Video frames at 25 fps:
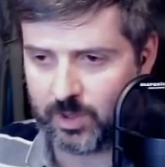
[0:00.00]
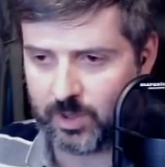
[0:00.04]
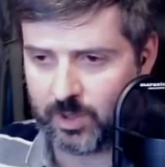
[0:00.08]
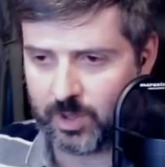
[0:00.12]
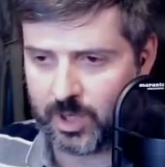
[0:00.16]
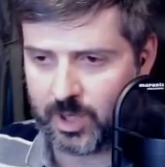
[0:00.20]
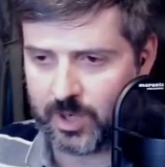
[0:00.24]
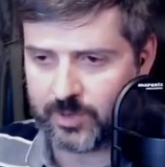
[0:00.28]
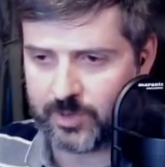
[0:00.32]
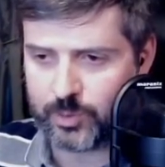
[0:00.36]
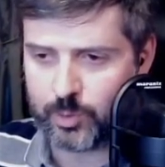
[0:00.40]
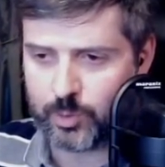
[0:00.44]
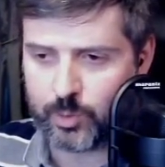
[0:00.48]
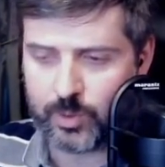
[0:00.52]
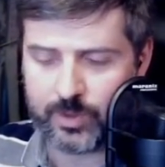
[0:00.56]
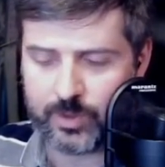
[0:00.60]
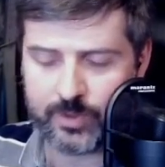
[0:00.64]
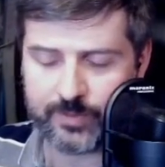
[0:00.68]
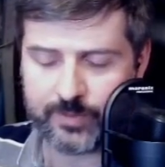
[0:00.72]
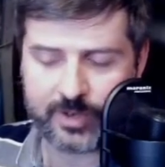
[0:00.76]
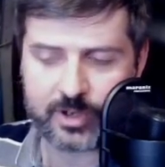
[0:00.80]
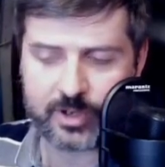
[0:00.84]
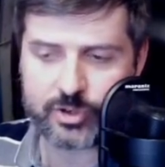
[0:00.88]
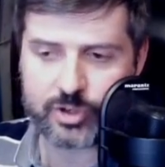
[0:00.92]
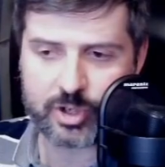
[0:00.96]
I do
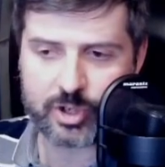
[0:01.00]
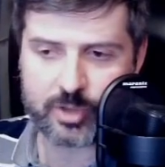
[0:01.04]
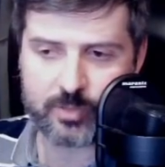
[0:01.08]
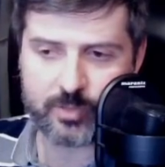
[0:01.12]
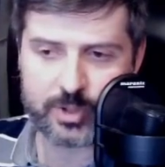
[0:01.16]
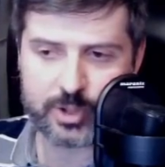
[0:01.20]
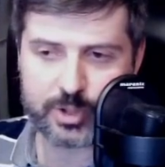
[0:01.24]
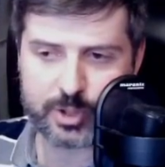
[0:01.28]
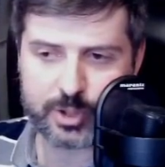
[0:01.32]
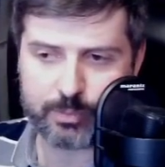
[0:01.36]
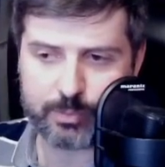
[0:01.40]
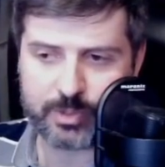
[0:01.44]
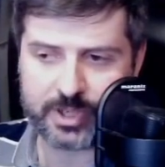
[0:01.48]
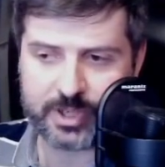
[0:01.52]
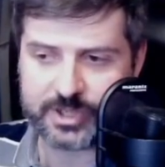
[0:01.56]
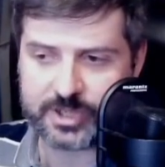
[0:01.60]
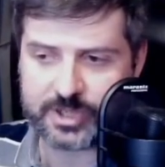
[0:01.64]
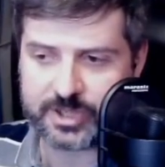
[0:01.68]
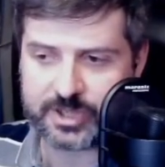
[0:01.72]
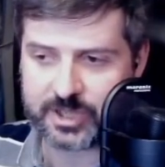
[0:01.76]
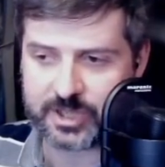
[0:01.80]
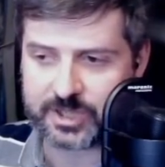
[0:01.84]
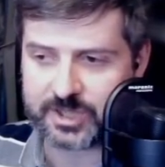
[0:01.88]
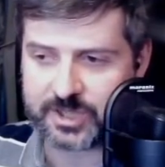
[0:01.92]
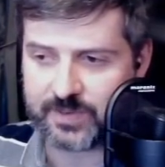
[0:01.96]
eventually want to play
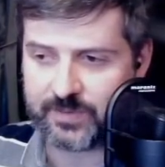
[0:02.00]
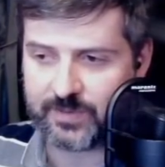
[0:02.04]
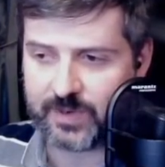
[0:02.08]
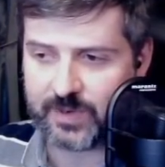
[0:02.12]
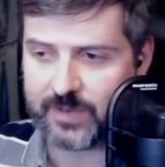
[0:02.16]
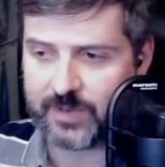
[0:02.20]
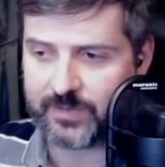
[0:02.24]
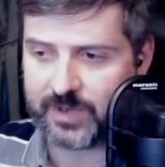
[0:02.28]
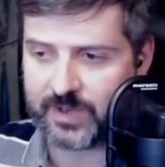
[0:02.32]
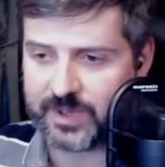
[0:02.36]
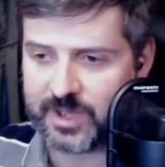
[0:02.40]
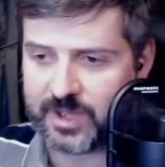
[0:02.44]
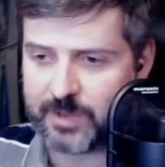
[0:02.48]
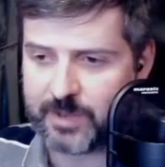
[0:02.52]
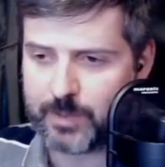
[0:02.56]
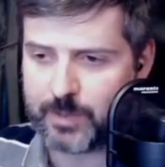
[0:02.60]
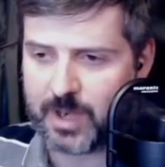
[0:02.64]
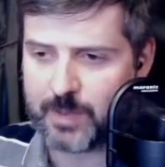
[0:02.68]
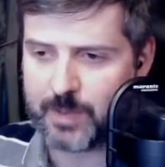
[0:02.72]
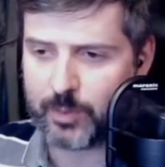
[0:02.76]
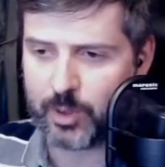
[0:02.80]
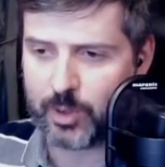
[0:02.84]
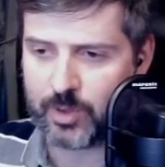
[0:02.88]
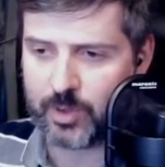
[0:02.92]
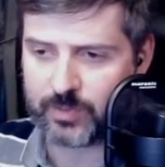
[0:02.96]
d6, d5. I think my
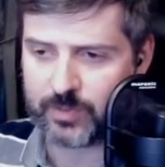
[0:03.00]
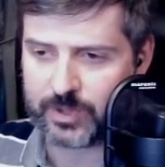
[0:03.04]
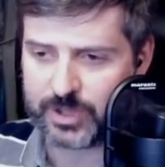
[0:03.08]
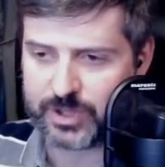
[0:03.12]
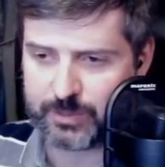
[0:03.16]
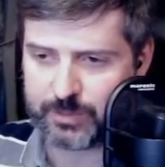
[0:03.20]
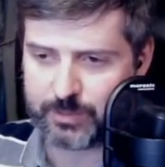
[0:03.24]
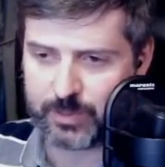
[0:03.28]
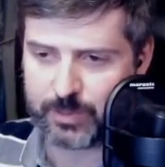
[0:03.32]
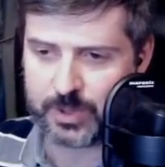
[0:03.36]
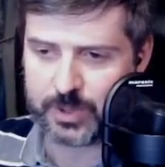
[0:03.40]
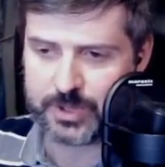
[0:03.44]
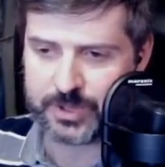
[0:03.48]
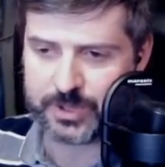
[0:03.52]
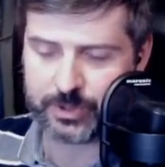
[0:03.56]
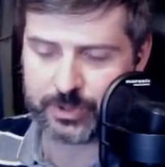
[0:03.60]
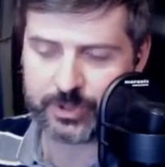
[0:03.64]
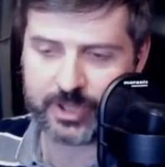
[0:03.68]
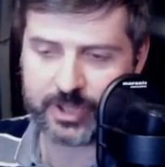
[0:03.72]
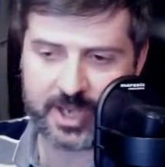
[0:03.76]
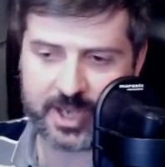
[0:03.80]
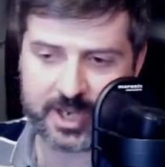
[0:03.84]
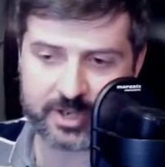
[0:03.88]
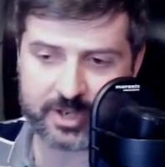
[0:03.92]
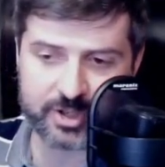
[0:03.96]
opponent was supposed to
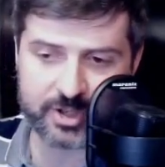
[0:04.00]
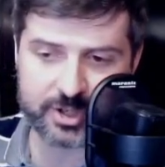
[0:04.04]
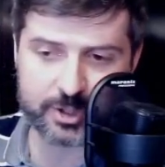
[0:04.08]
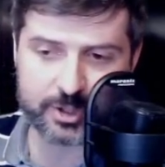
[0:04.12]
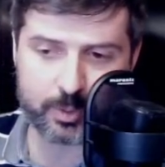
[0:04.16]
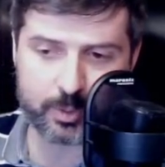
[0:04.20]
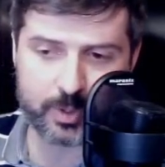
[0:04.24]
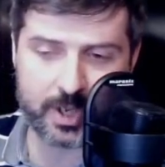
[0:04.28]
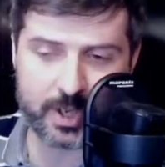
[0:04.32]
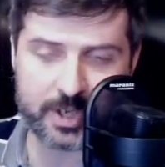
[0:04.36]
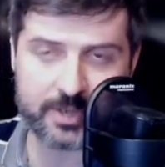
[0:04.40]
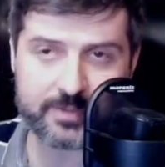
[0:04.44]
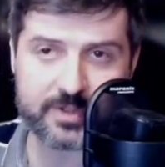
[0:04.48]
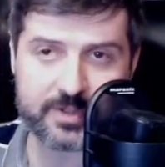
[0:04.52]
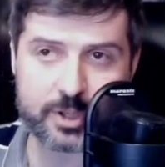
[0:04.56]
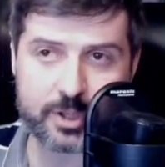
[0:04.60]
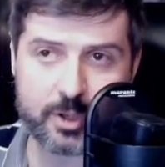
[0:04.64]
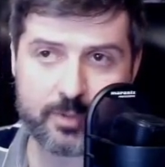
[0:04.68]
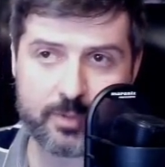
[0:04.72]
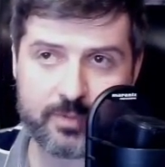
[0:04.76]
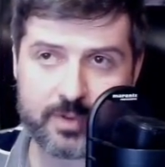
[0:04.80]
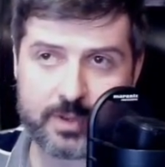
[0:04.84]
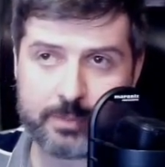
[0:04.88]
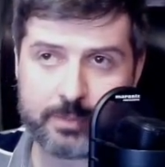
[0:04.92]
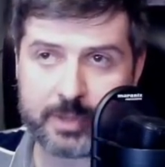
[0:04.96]
take, just to kind of
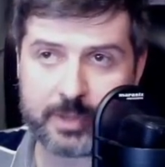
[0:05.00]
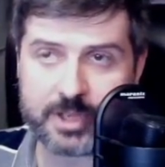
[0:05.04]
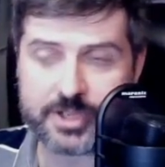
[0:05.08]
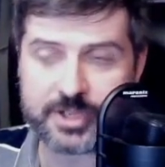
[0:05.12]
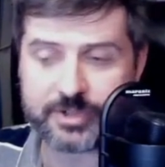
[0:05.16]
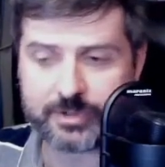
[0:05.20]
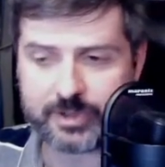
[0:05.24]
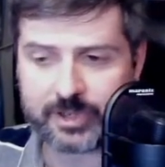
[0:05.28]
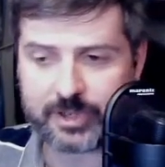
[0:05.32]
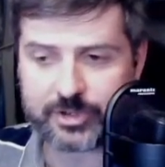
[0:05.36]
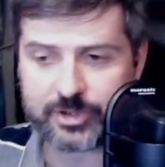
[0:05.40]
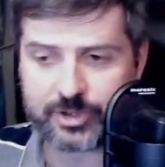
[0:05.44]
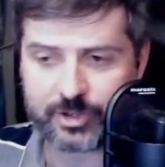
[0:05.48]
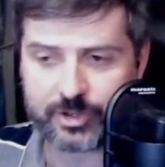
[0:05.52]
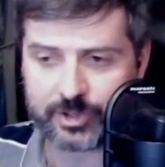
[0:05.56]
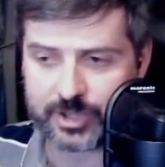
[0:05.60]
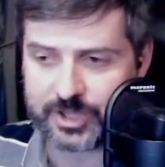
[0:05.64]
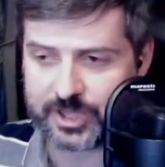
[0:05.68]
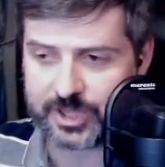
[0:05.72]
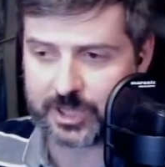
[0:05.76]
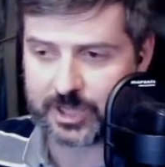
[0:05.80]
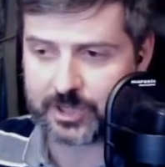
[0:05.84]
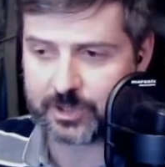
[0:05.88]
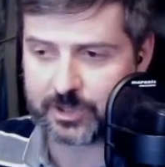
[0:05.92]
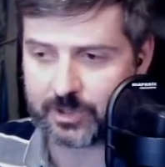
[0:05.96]
soften my structure in the
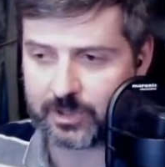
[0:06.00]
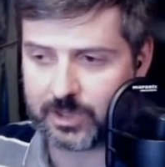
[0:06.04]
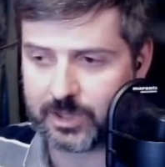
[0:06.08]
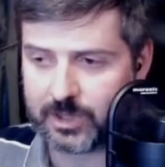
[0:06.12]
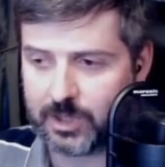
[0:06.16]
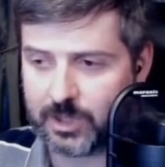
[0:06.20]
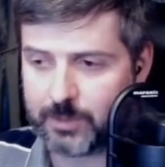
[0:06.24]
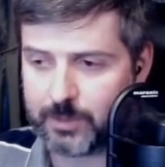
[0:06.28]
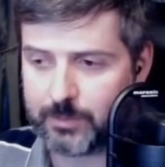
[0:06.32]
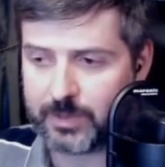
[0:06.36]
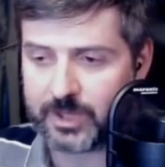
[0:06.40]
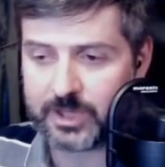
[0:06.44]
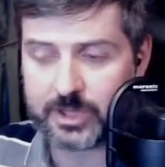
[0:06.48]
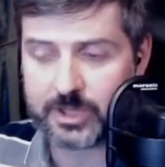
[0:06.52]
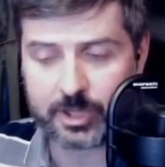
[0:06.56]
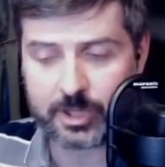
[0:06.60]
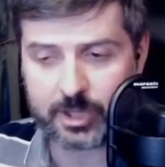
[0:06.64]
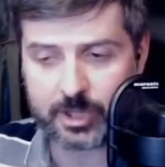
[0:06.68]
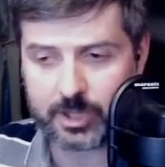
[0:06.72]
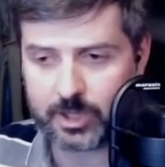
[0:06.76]
center a little bit.